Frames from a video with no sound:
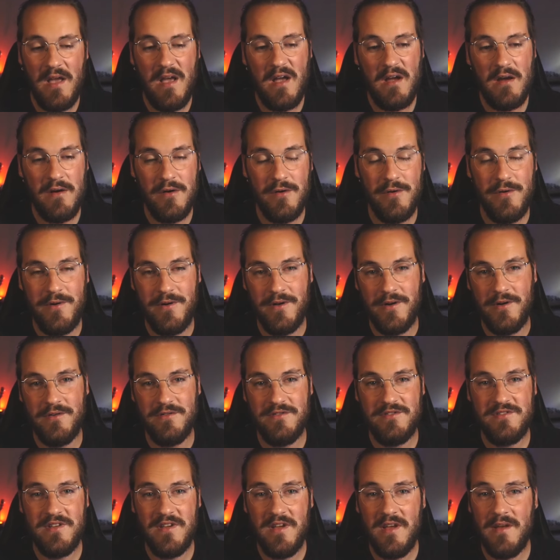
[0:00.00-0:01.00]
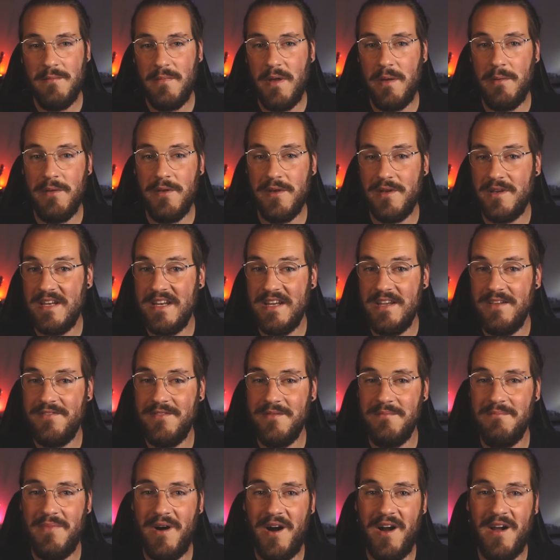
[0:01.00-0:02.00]
Who knows? Maybe you can
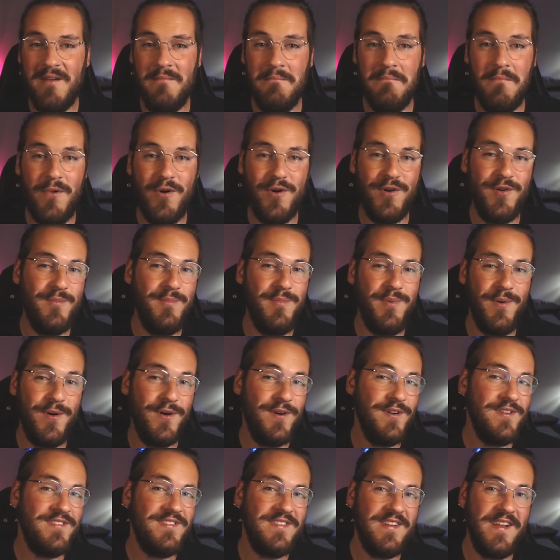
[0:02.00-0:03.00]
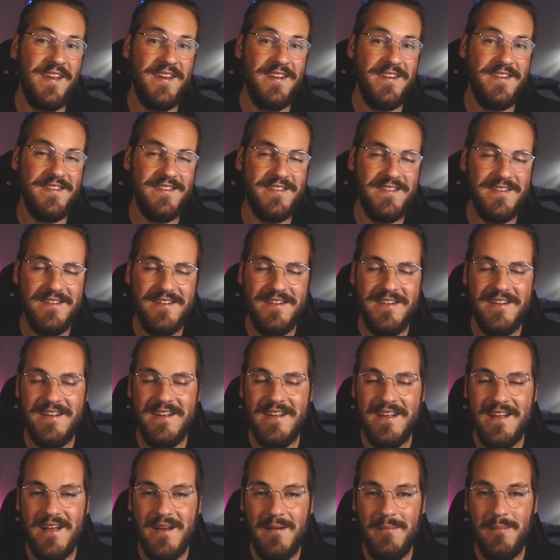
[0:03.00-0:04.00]
even buy more boards later.
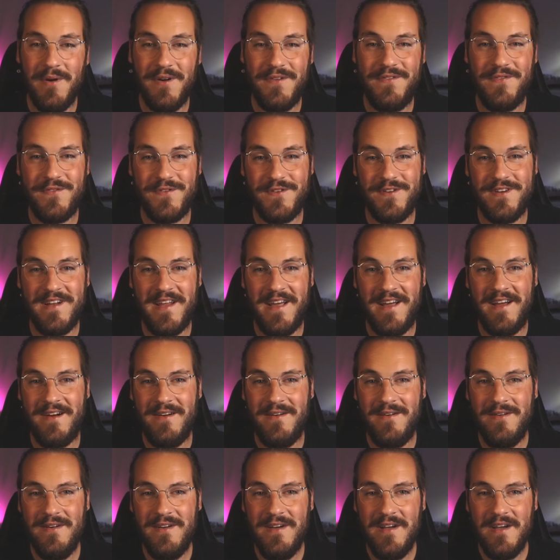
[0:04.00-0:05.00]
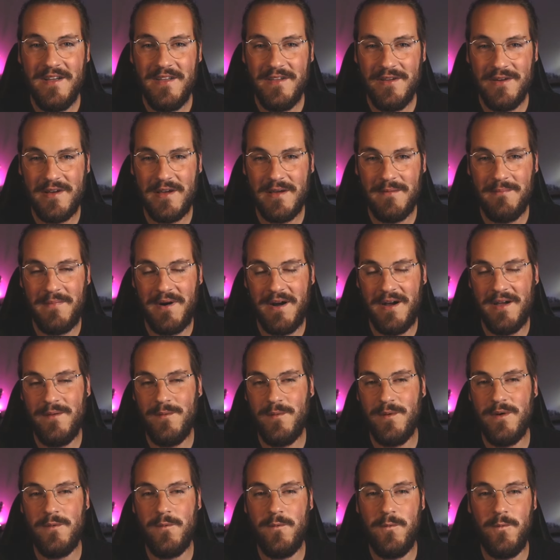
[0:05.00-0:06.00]
But for now, you can mine
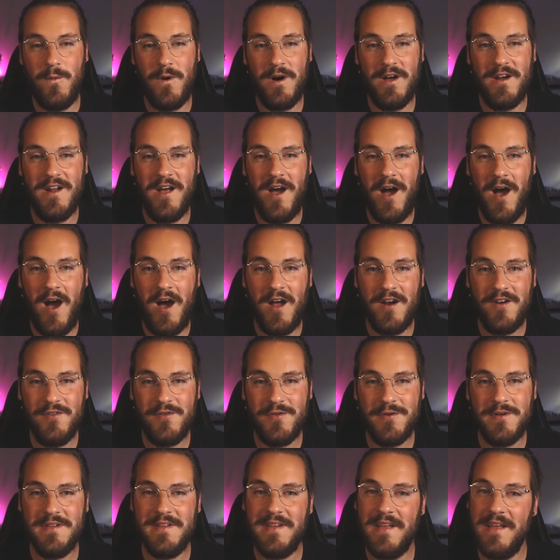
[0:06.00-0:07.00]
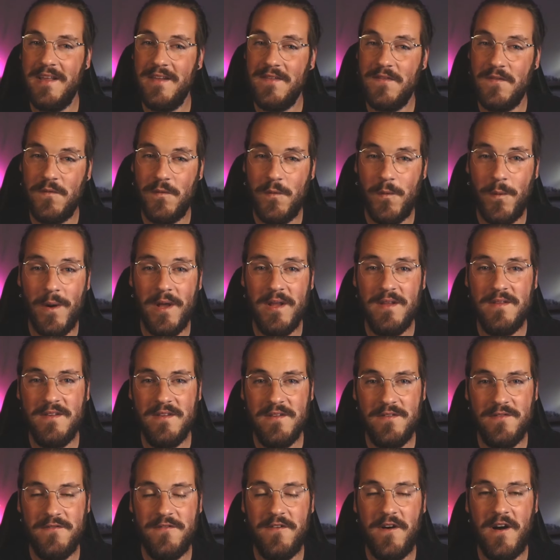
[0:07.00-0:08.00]
with one hundred
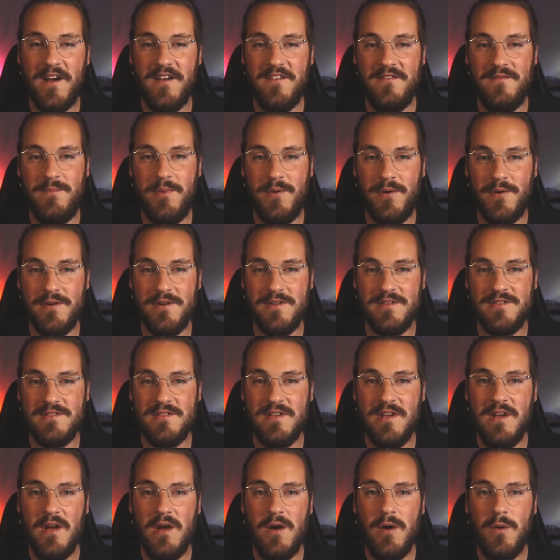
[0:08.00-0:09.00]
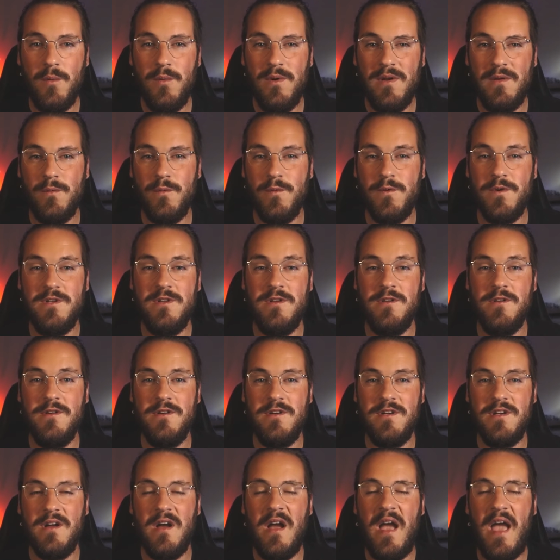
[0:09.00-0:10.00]
twenty-five boards, which would
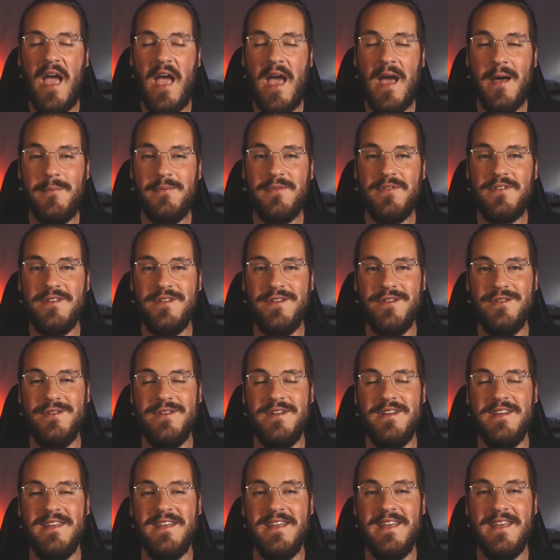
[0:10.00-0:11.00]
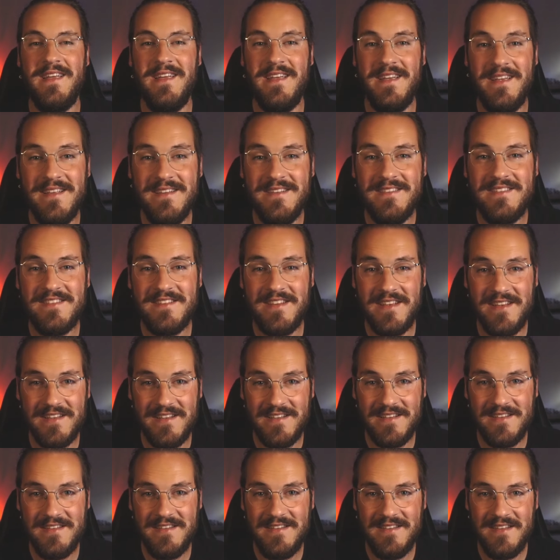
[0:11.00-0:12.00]
look absolutely
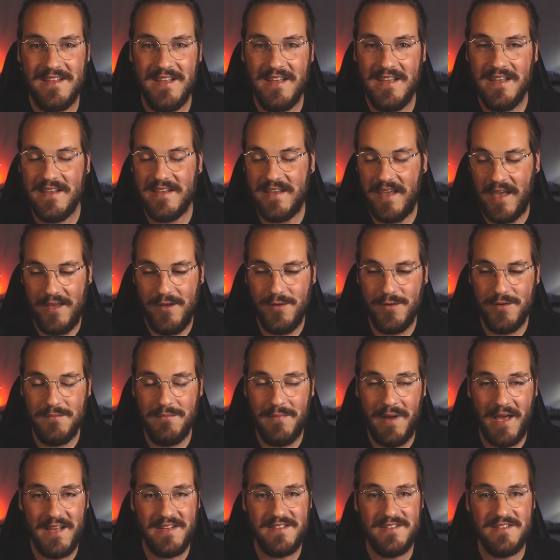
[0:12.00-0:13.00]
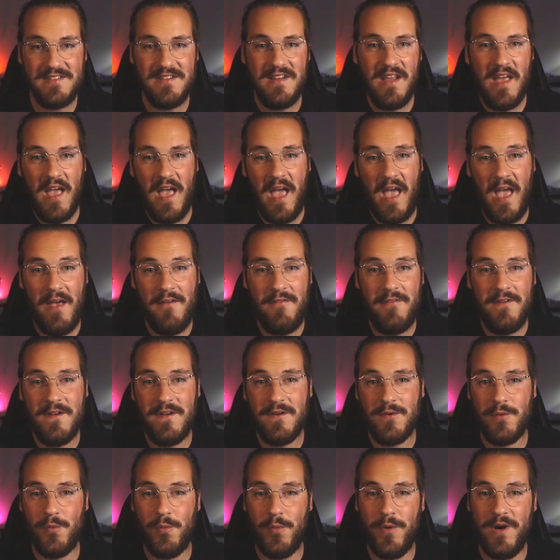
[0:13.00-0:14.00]
insane. Can you imagine having
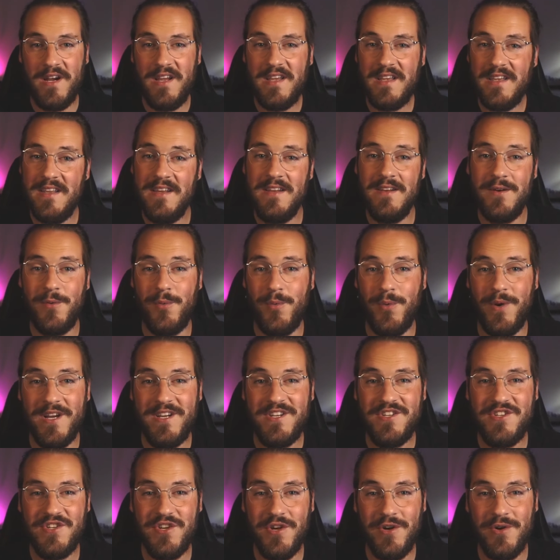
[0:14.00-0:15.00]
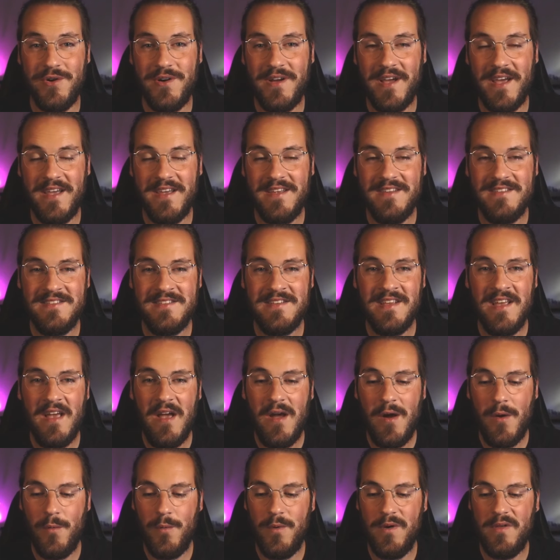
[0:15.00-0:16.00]
a rig in the rig showcase
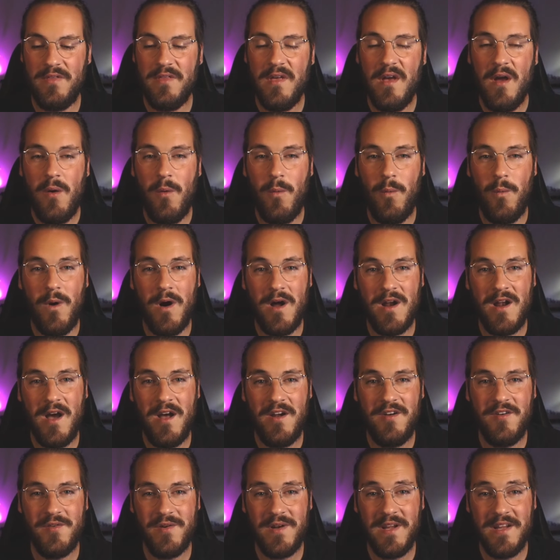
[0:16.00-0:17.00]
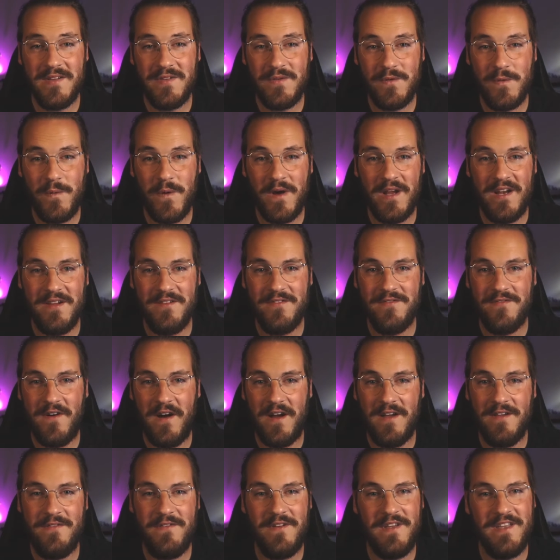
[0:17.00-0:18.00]
with one hundred
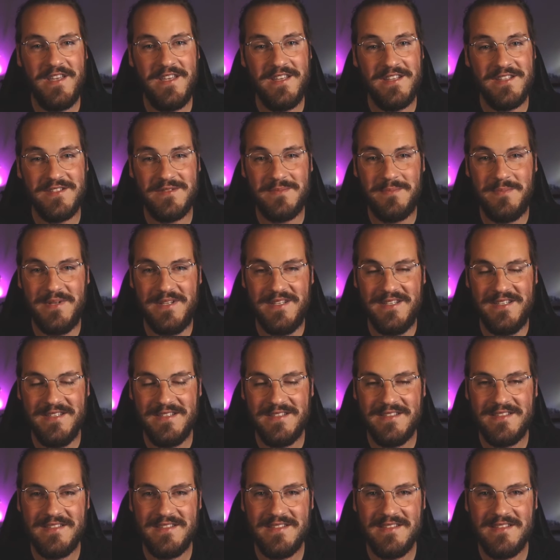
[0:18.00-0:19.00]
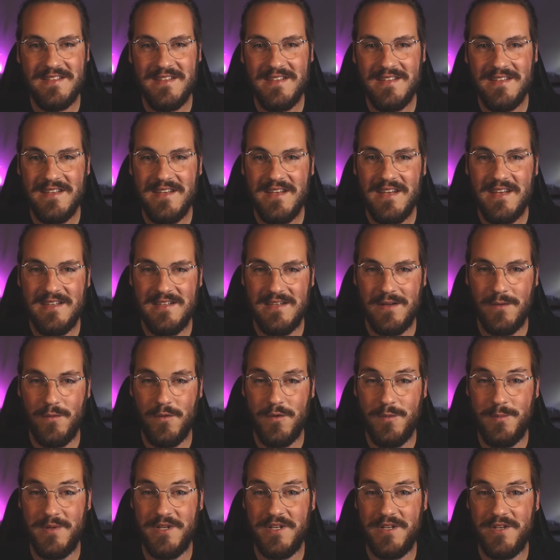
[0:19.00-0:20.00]
twenty-five E S Ps? That
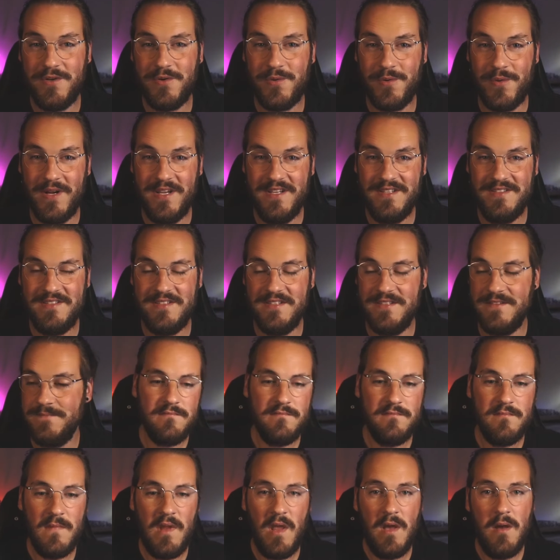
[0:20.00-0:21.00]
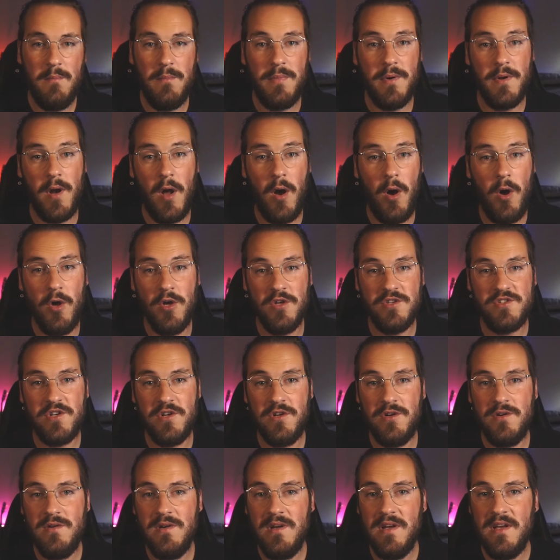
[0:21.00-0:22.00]
would be crazy. But
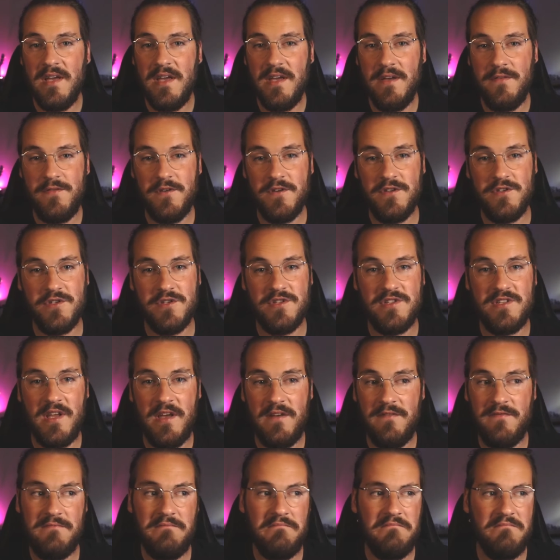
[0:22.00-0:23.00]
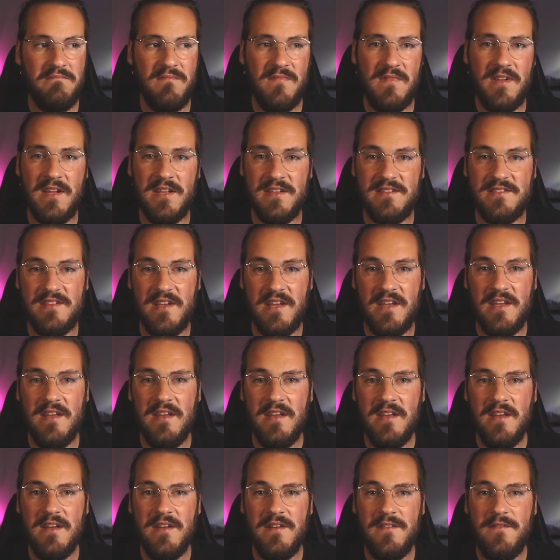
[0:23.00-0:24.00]
also, if you just have, let's say,
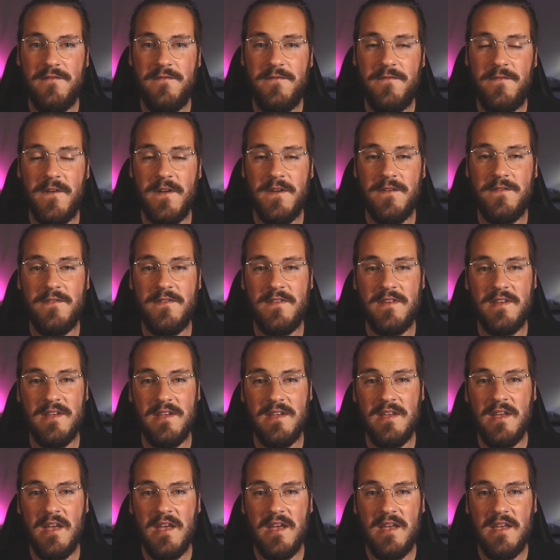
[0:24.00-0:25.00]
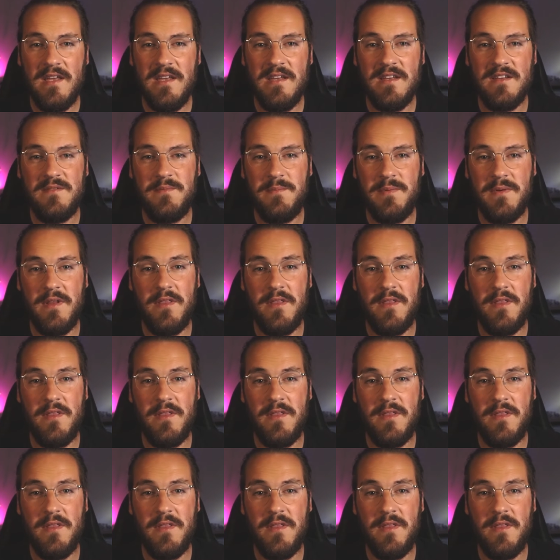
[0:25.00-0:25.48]
fifty E S P